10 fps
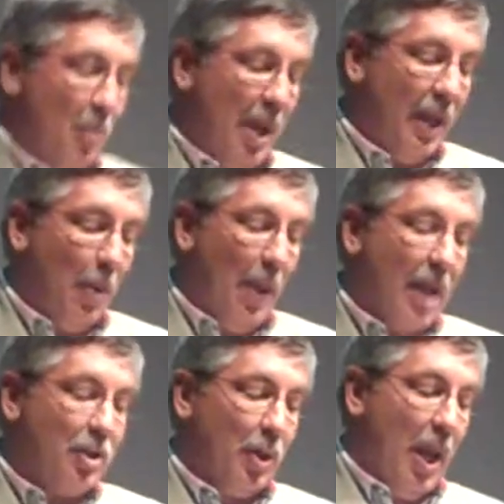make El
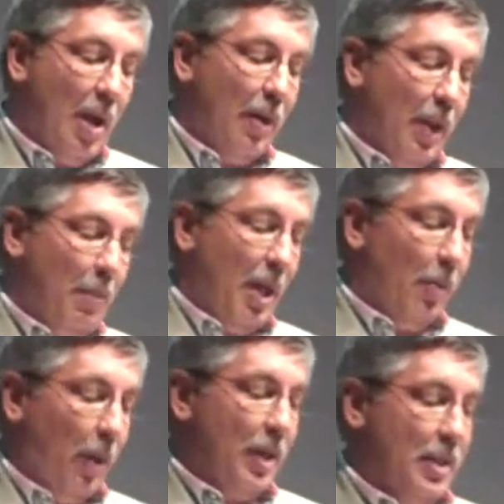Paso County a better
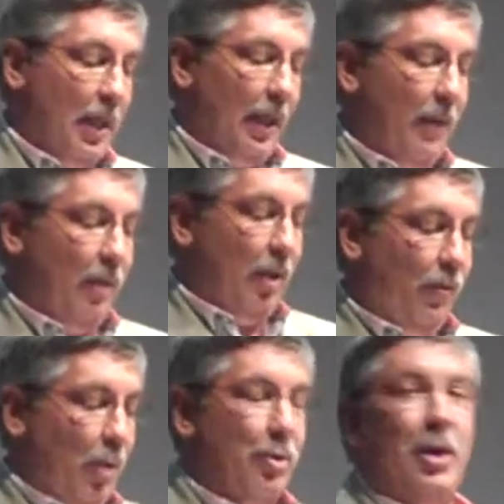place to live in the
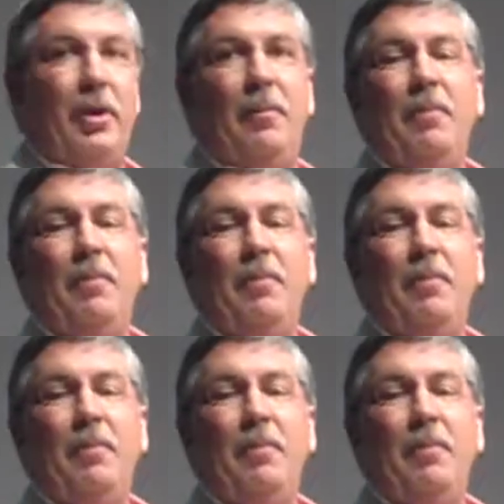future.